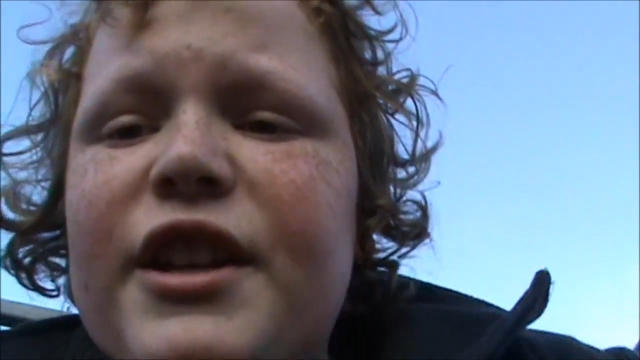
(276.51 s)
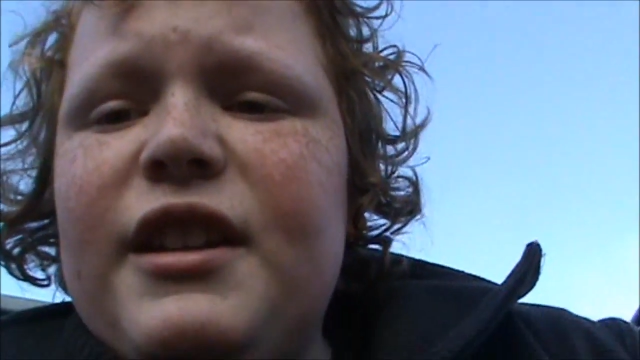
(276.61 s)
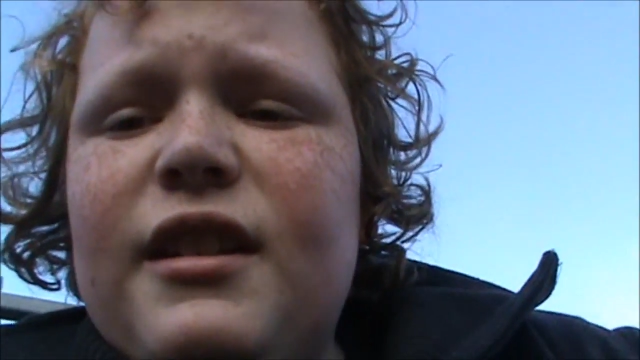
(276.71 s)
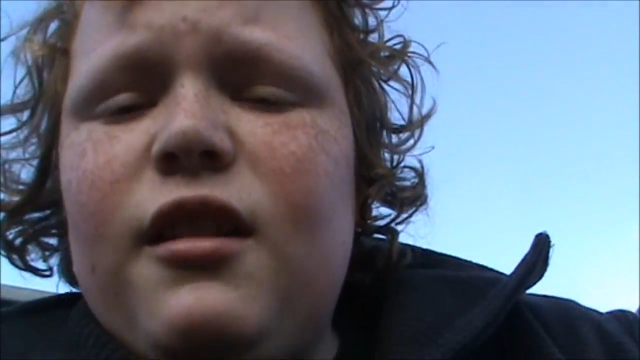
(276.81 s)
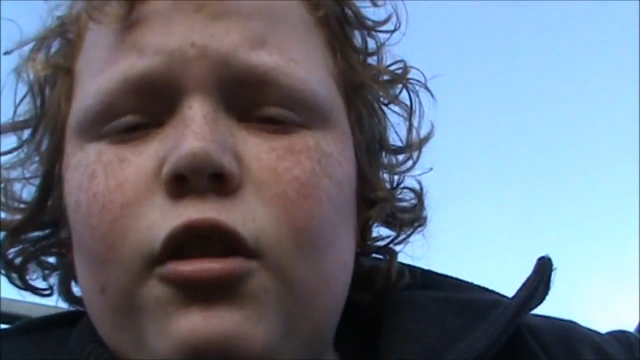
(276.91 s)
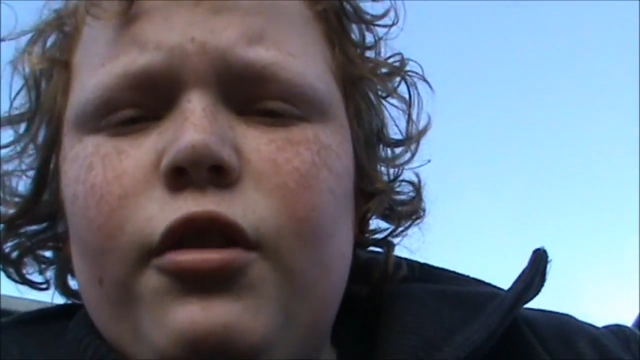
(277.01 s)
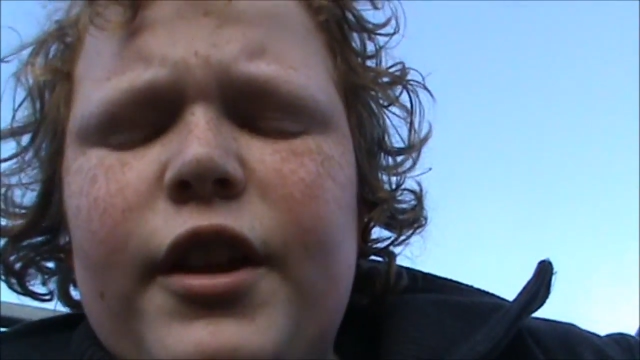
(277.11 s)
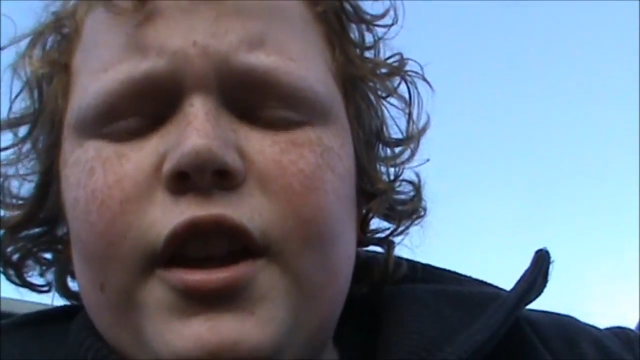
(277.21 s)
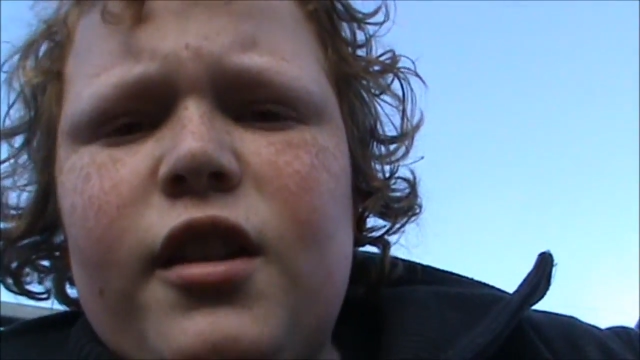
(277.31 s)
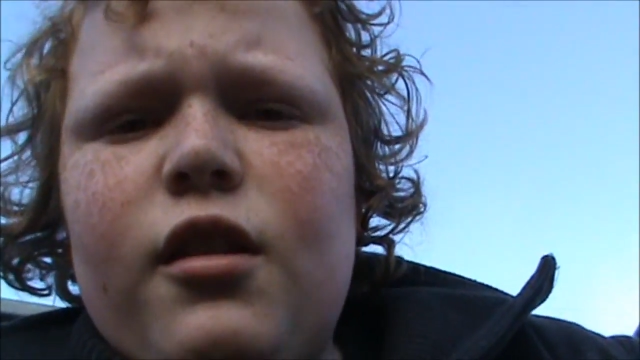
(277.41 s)
it
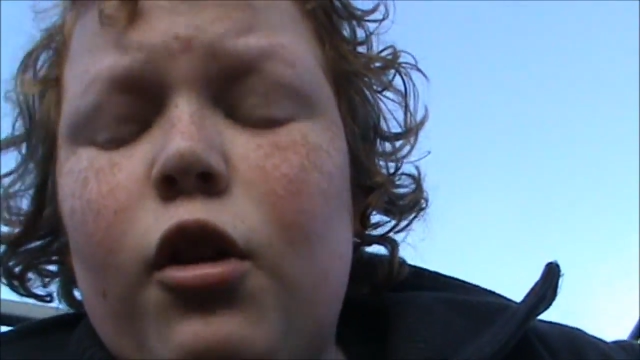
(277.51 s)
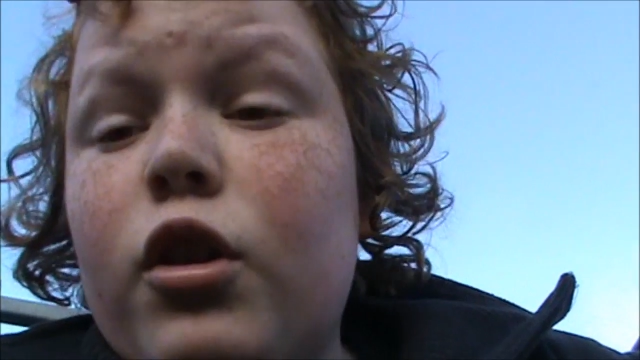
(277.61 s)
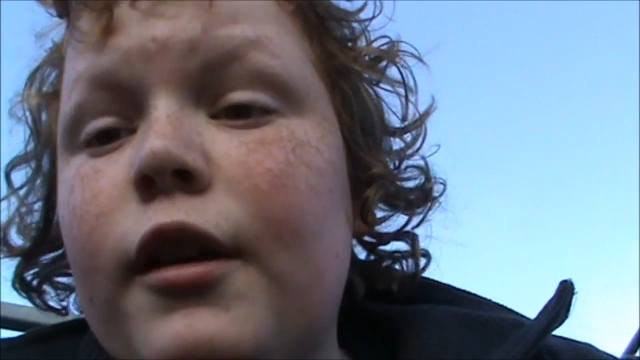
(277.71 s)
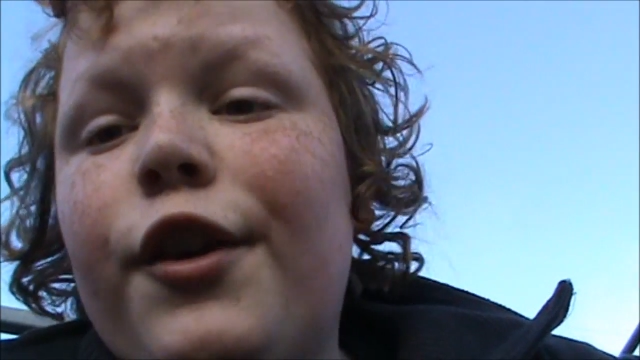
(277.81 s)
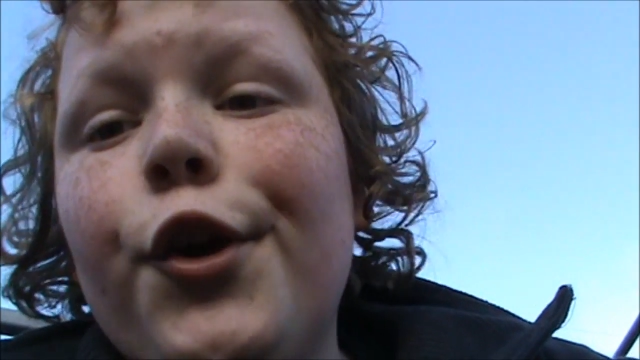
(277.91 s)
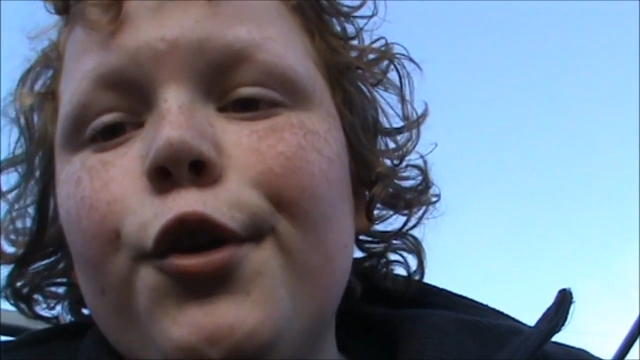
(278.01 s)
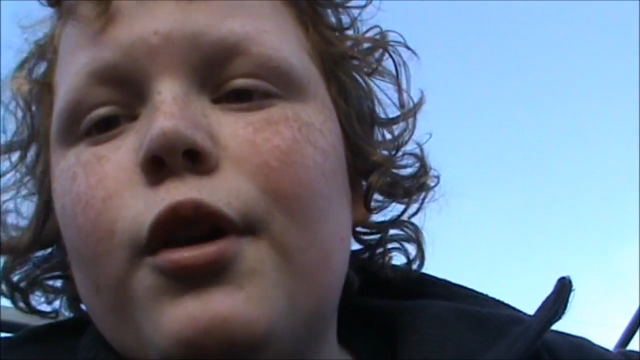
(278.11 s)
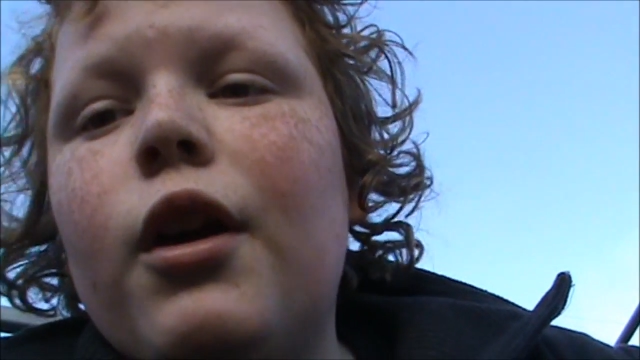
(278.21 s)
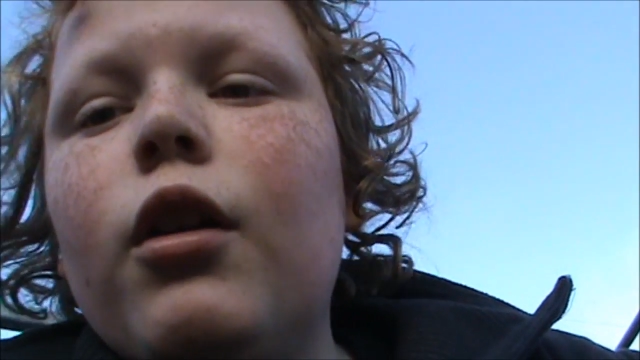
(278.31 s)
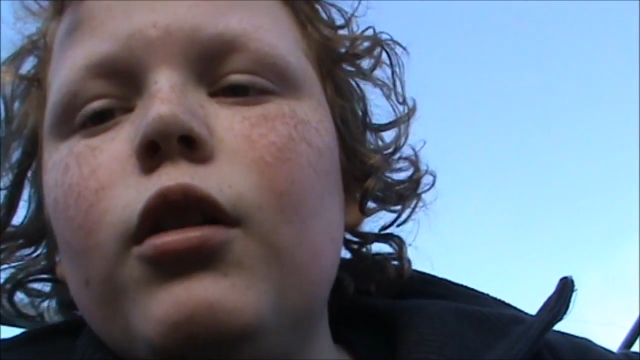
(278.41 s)
on
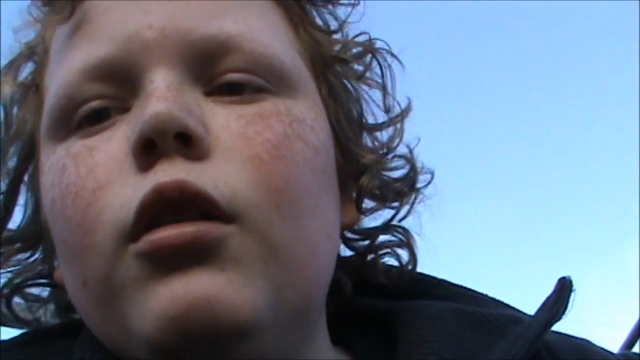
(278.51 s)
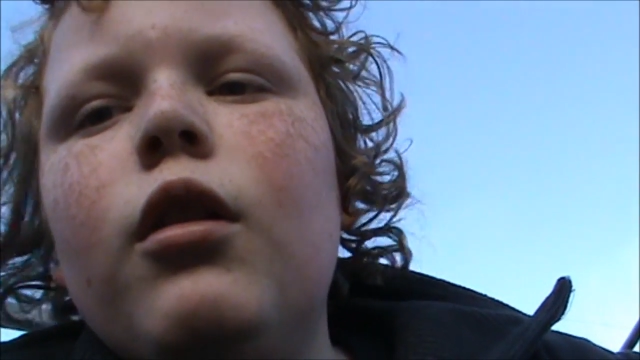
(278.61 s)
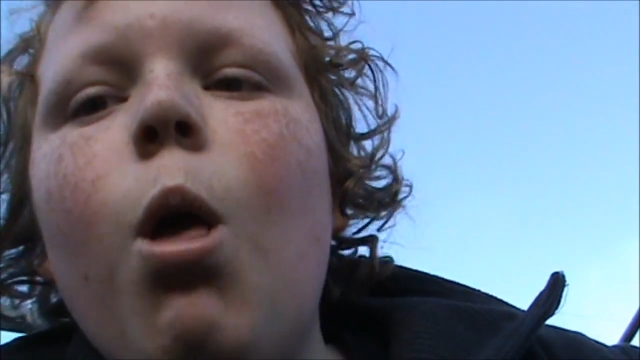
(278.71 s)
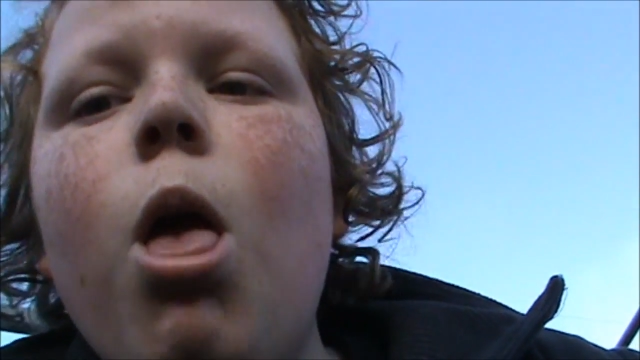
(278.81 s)
Google.